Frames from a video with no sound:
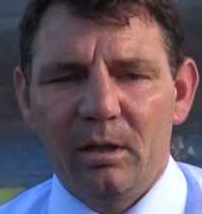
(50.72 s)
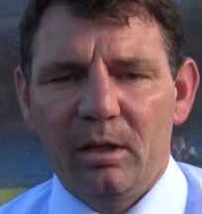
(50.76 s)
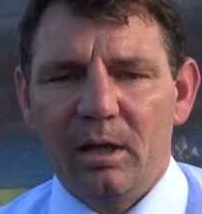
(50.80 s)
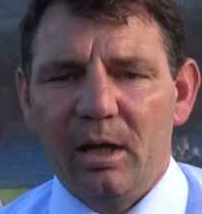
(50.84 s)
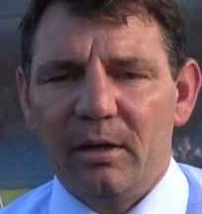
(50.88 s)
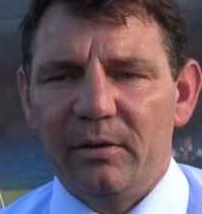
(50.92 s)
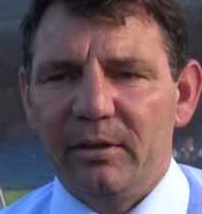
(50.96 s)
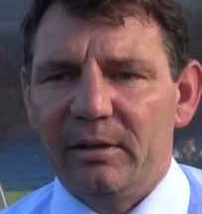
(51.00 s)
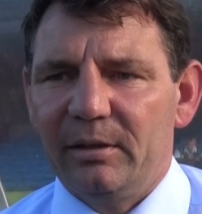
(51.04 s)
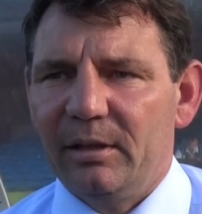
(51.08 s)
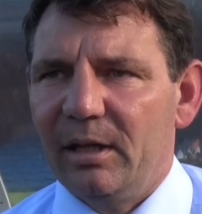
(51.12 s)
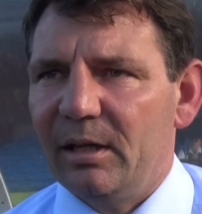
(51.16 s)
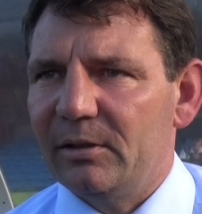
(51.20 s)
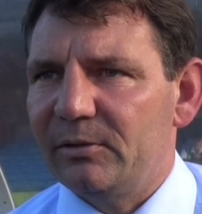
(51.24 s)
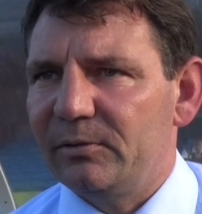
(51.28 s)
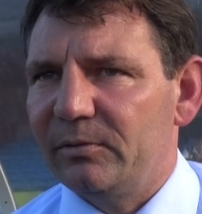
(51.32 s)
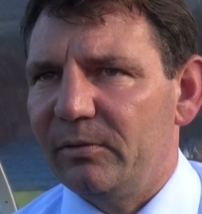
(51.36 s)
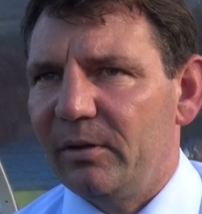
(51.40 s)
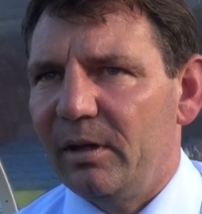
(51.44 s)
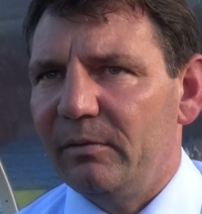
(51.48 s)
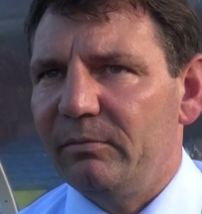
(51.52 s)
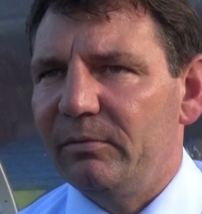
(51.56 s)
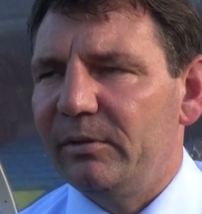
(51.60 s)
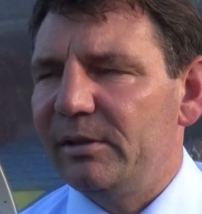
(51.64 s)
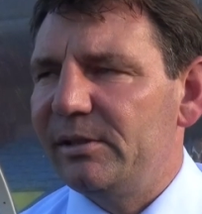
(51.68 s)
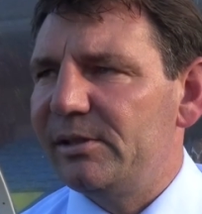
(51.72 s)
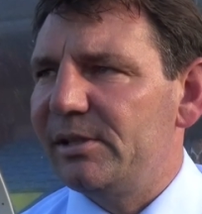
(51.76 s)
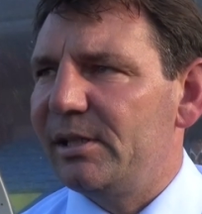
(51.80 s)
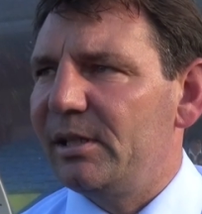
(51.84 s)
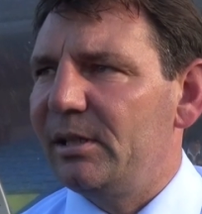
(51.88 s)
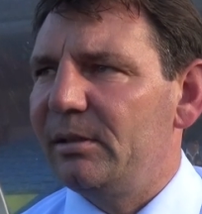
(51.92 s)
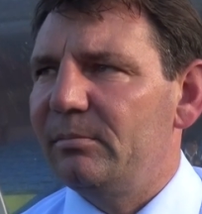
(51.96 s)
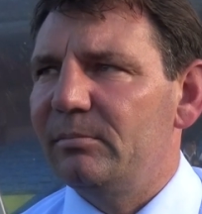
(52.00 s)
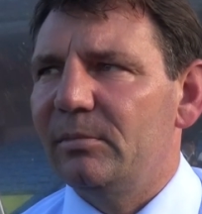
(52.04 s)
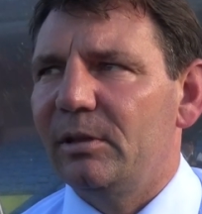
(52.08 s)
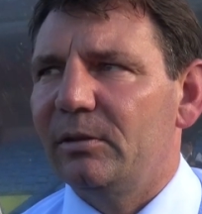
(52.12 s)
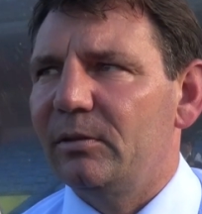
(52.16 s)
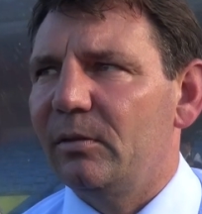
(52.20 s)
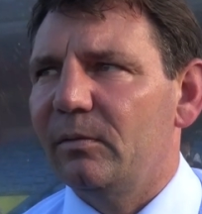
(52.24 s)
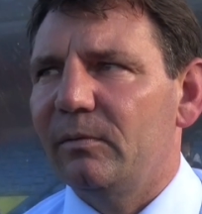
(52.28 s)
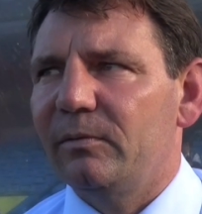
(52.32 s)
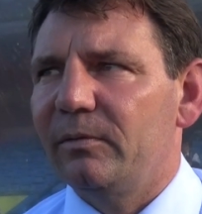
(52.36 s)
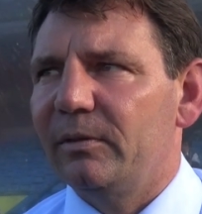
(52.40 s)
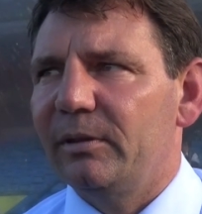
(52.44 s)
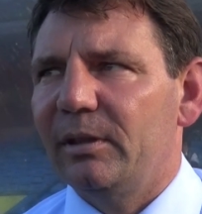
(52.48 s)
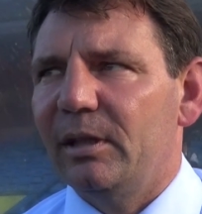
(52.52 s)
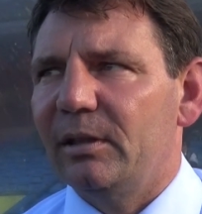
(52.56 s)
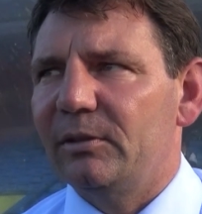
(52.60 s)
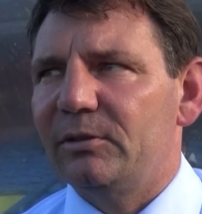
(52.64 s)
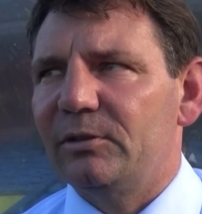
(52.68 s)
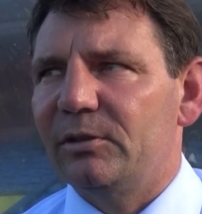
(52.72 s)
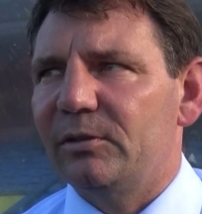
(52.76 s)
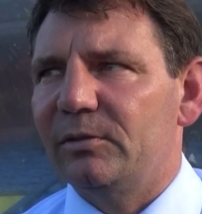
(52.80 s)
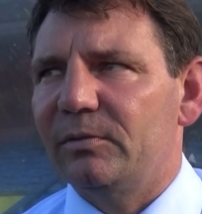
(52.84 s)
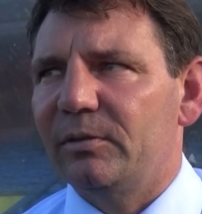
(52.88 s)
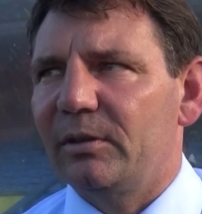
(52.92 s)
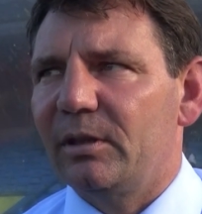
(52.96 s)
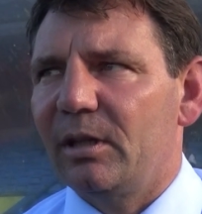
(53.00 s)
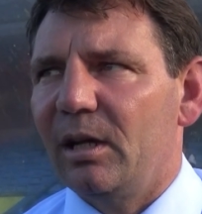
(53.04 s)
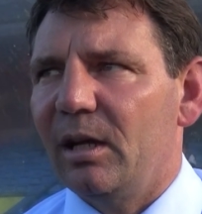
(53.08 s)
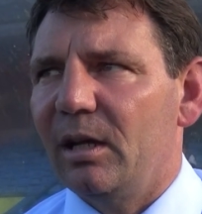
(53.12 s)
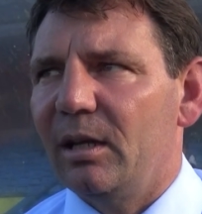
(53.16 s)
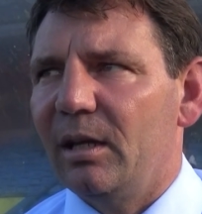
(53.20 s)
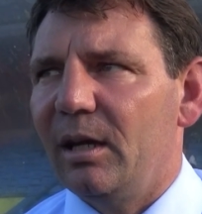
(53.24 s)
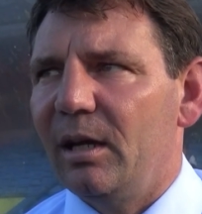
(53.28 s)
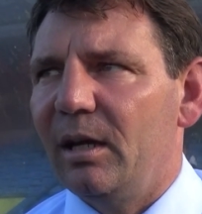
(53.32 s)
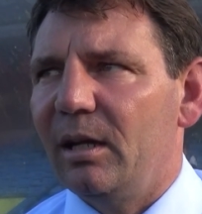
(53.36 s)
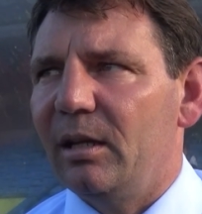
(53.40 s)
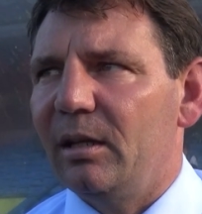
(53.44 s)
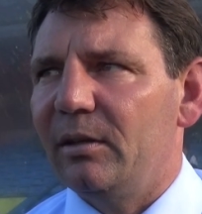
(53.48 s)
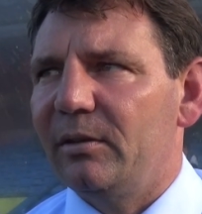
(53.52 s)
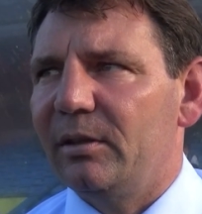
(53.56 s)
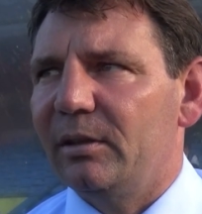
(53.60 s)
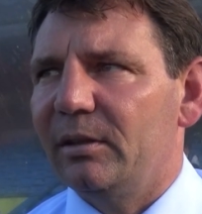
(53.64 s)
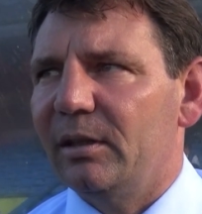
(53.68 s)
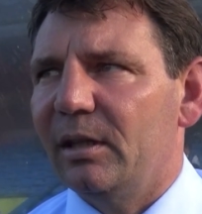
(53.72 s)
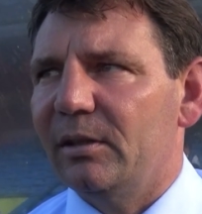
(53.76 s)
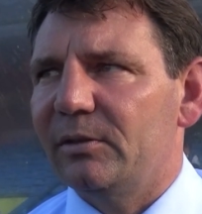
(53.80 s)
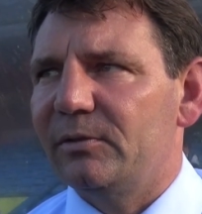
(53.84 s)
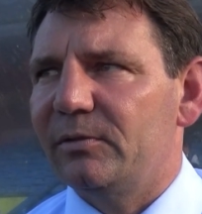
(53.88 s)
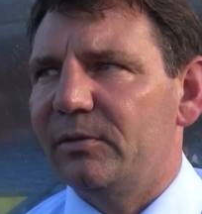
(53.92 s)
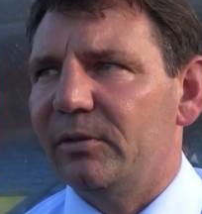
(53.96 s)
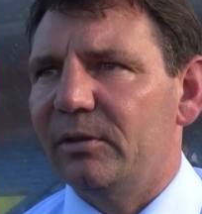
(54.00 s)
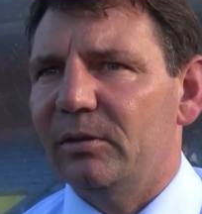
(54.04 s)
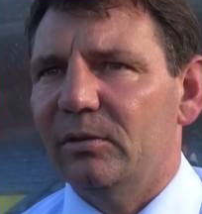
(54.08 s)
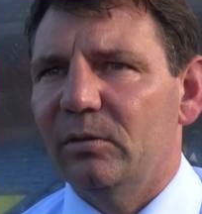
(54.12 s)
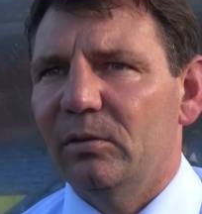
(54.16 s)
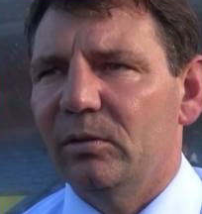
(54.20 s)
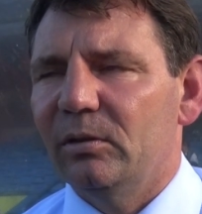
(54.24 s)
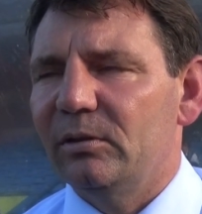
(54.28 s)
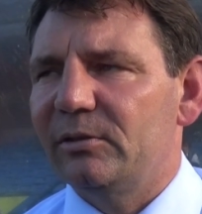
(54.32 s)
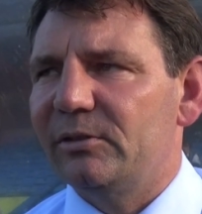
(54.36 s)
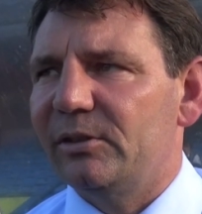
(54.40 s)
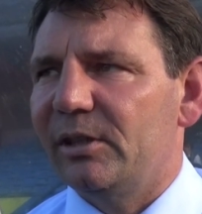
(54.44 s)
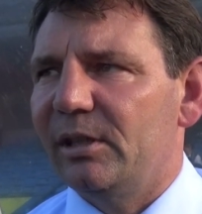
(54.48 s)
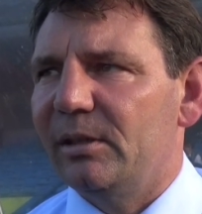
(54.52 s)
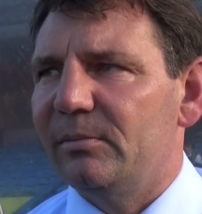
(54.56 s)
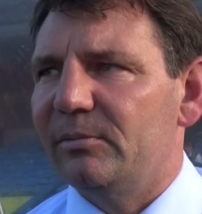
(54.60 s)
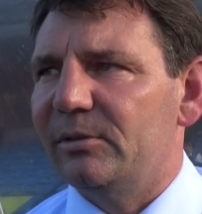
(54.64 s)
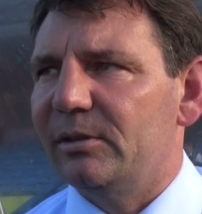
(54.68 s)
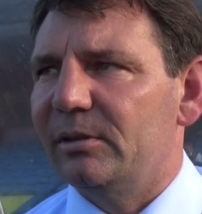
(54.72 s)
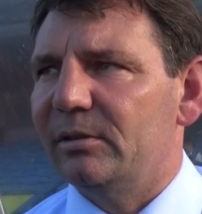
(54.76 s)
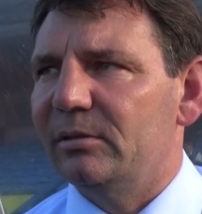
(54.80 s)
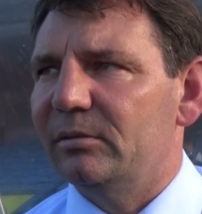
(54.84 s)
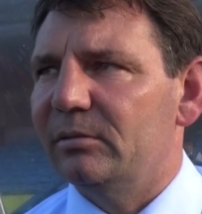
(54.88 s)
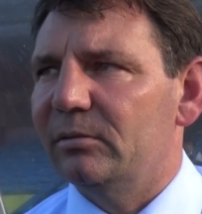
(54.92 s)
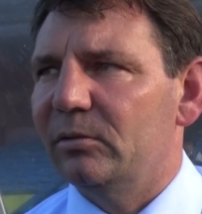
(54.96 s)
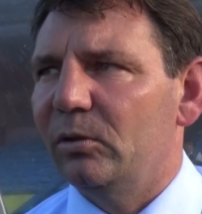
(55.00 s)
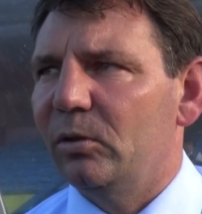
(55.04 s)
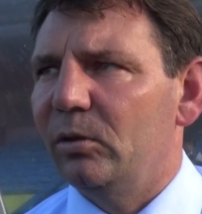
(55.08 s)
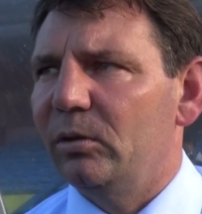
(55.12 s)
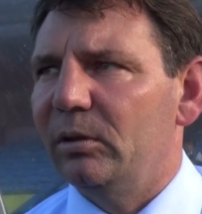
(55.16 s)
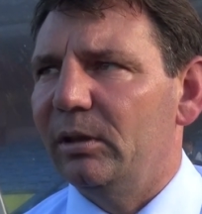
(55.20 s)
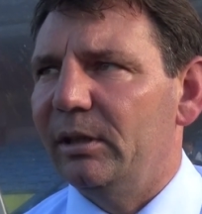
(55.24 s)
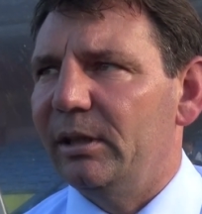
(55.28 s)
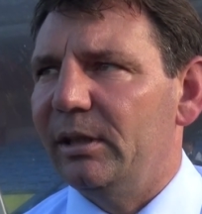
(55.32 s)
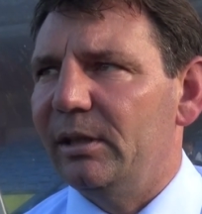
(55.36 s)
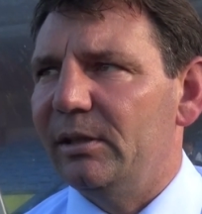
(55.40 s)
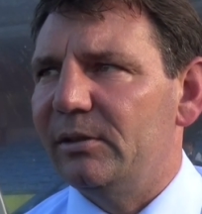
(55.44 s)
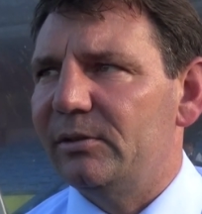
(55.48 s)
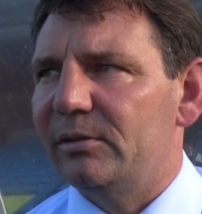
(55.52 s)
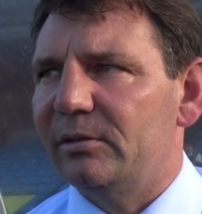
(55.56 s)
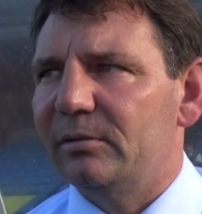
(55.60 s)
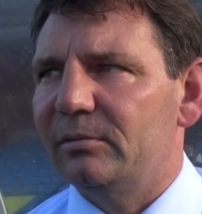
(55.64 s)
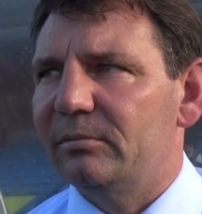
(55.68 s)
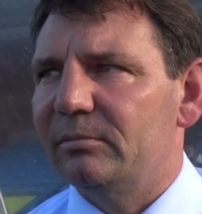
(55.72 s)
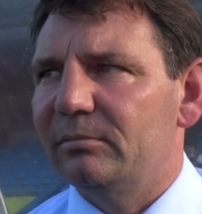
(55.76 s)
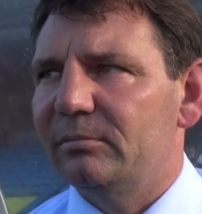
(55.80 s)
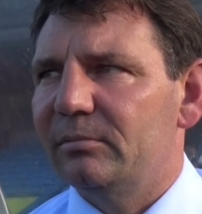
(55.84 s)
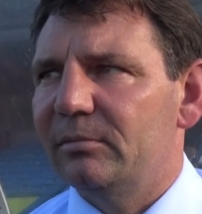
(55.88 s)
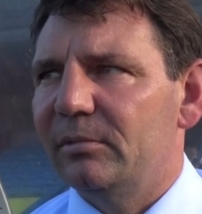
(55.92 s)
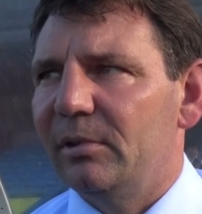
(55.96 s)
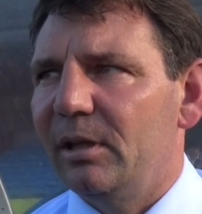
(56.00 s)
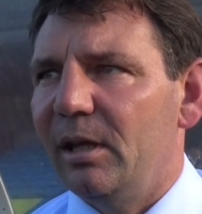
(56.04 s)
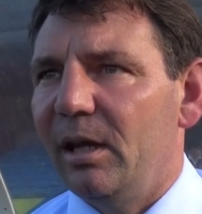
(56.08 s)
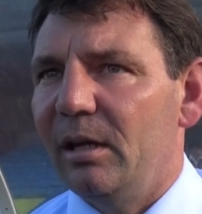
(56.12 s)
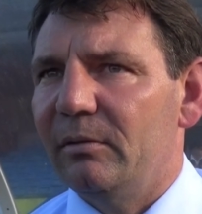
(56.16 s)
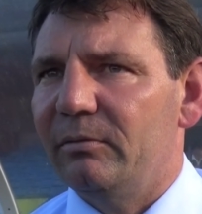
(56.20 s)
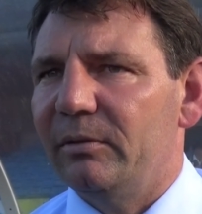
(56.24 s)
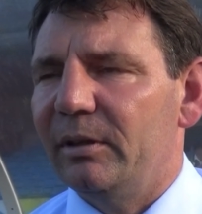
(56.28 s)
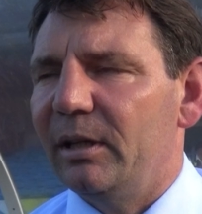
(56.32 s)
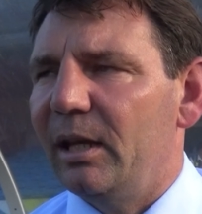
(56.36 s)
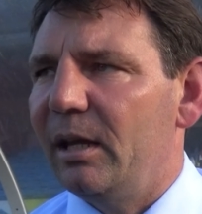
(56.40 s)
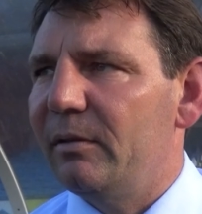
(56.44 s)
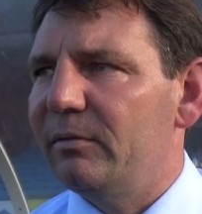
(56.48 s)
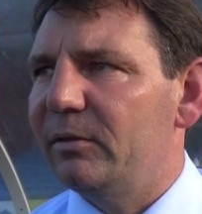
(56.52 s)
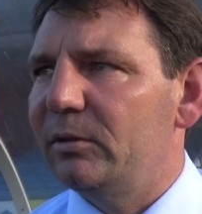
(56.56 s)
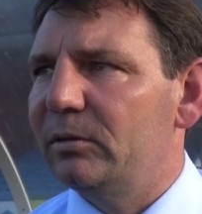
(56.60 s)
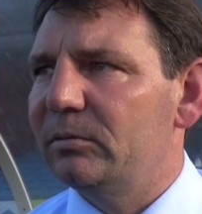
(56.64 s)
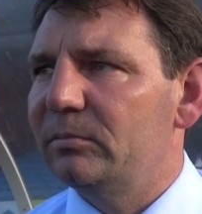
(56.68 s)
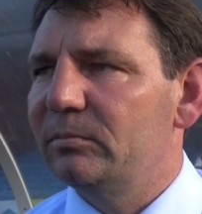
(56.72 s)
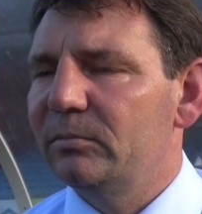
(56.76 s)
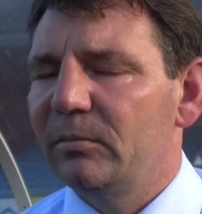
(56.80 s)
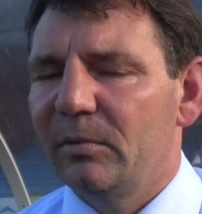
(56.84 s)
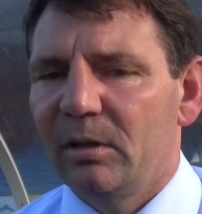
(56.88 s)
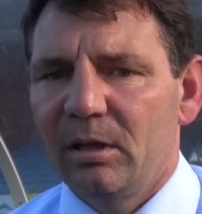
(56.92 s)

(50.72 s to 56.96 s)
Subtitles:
I think that's for every team. I don't think that's just for Carlisle. I think that's for all teams in all leagues at every level.